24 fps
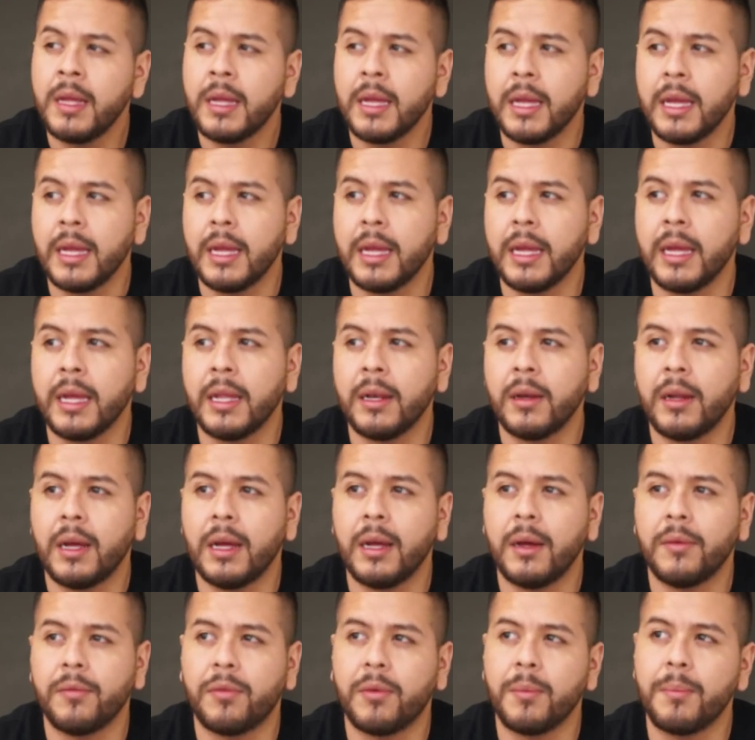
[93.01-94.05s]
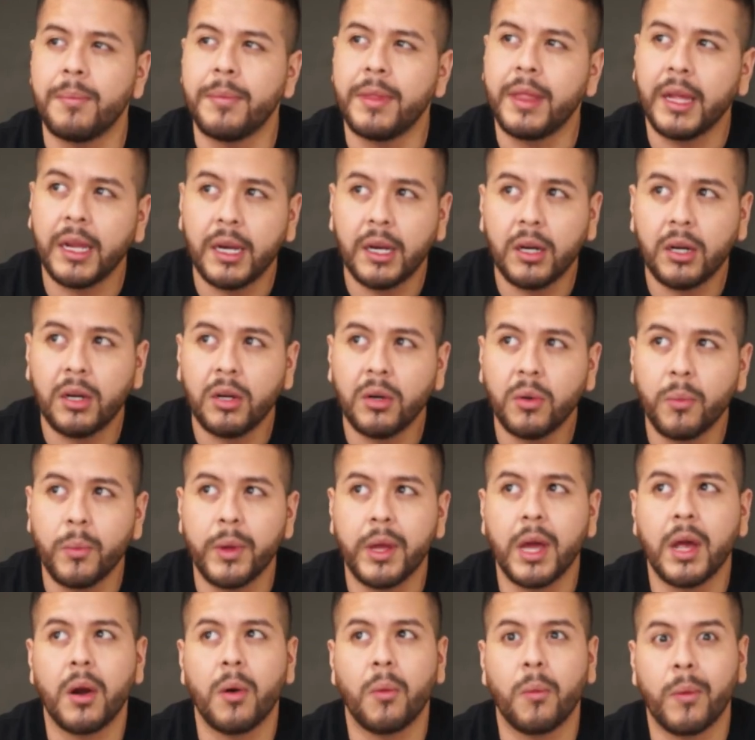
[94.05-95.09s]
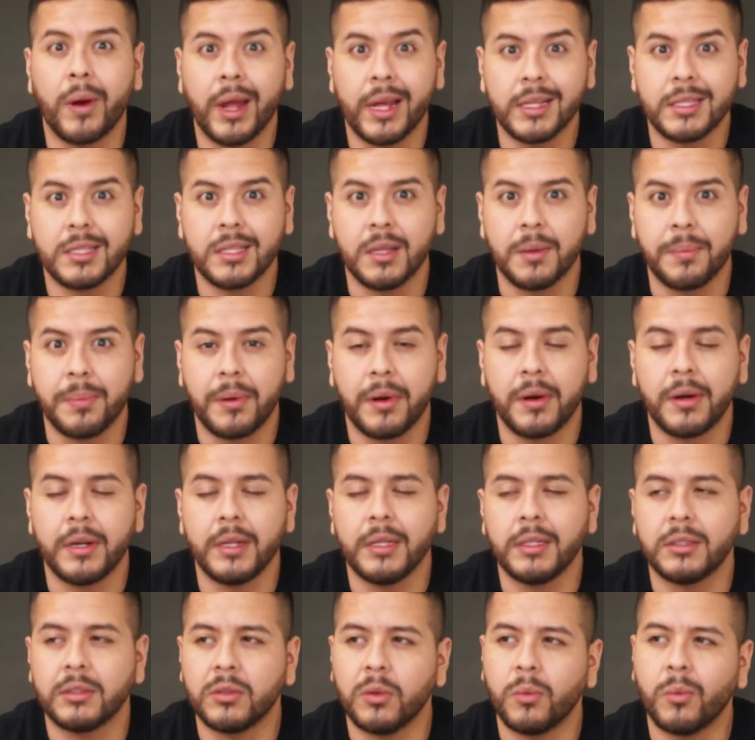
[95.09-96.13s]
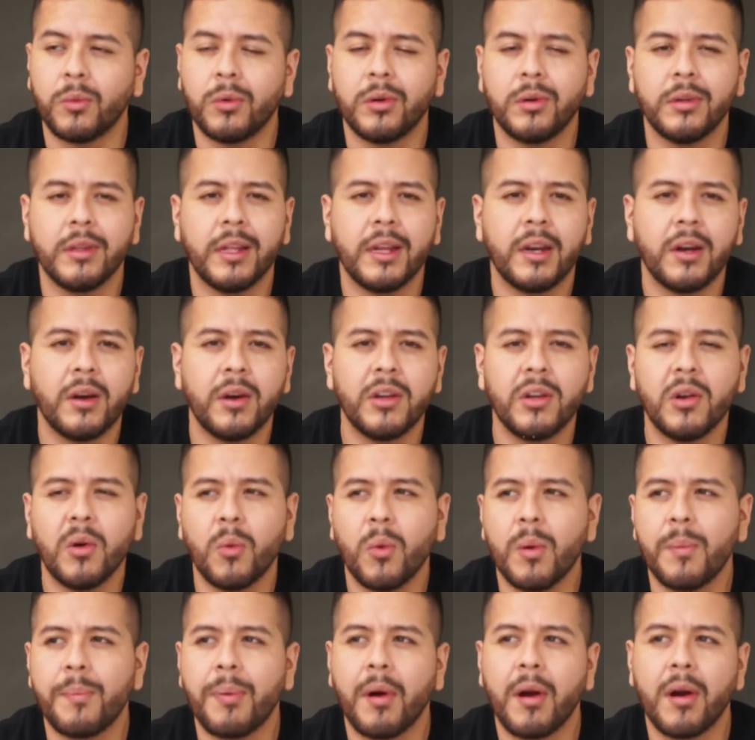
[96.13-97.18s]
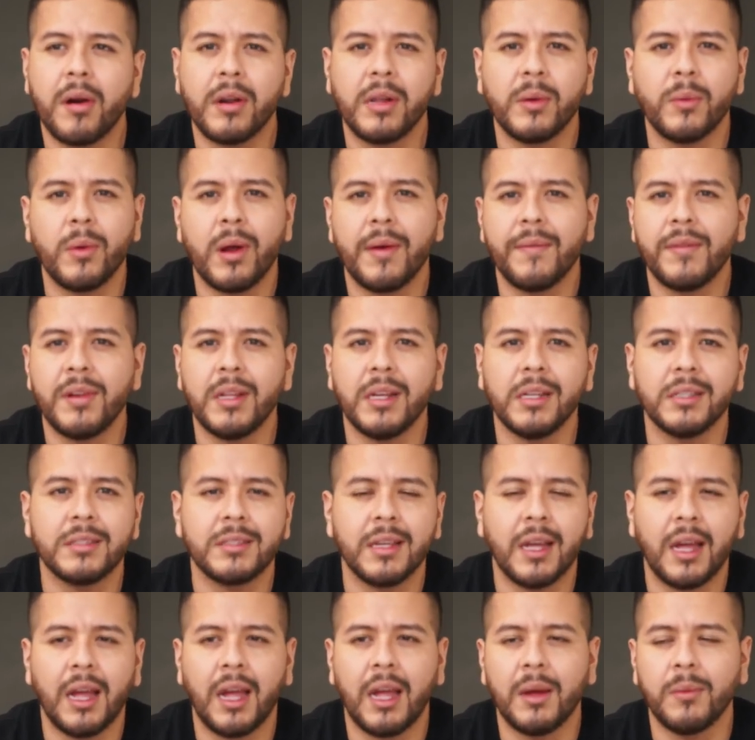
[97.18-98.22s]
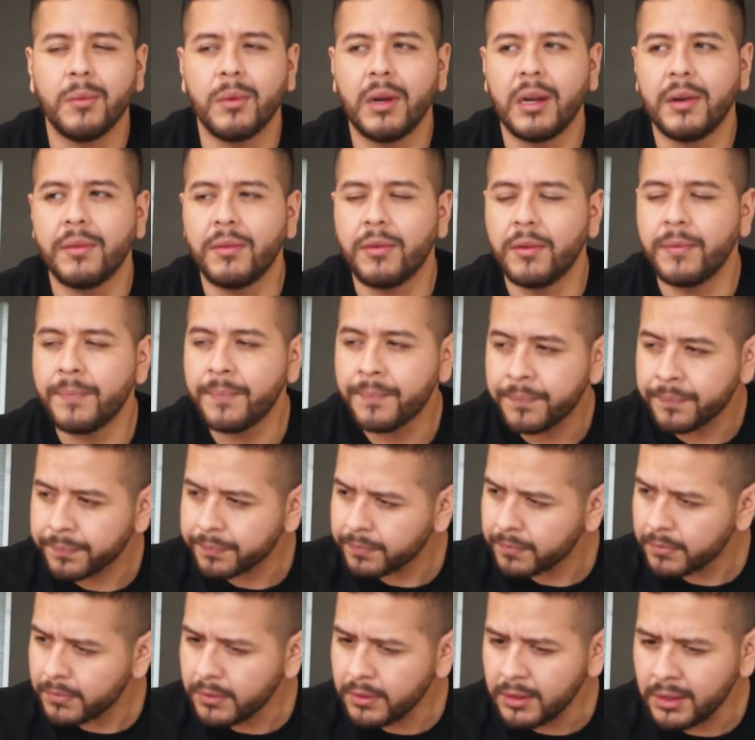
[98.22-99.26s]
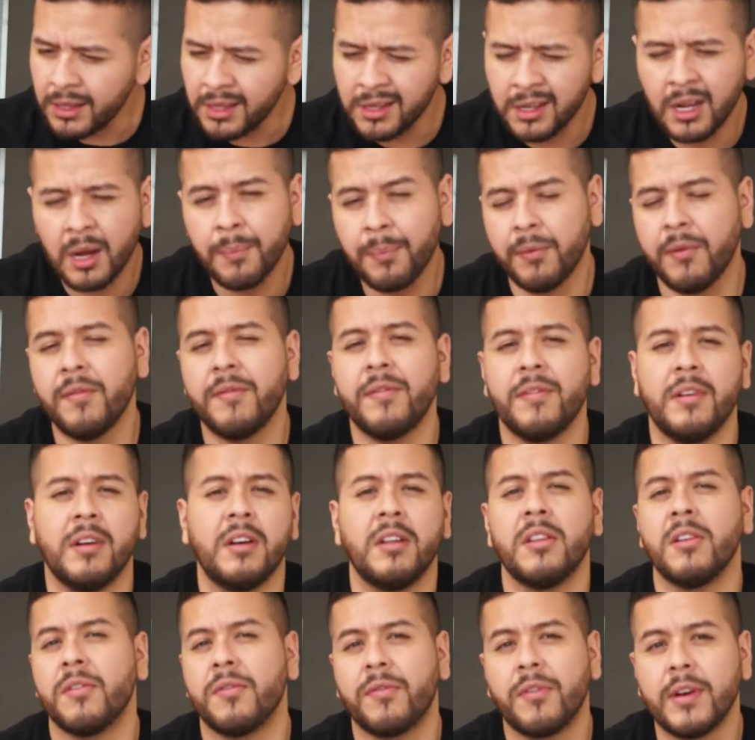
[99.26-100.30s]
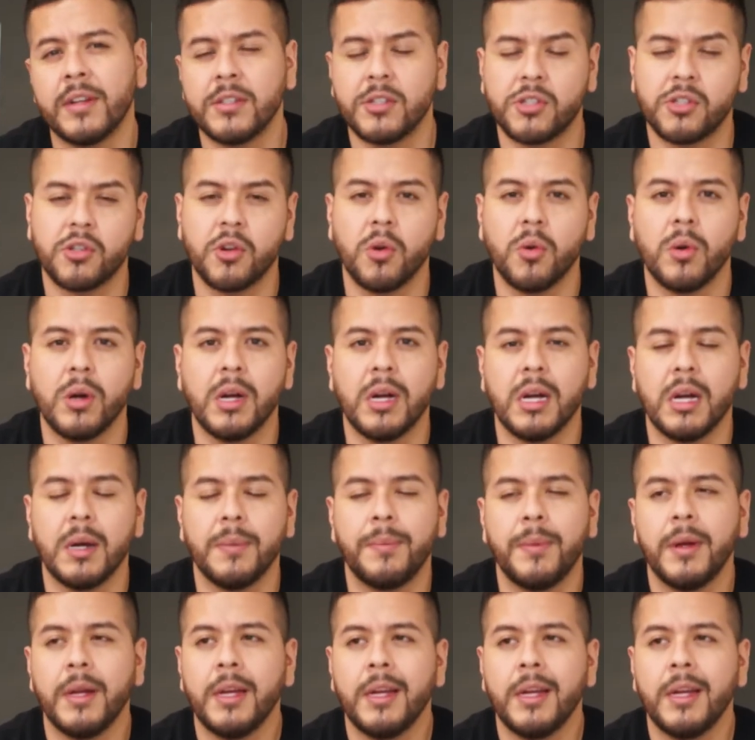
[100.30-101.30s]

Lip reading: And from there we got a ride to the party. So we're there, we're partying, we're having a good time, whatever. A couple other friends show up.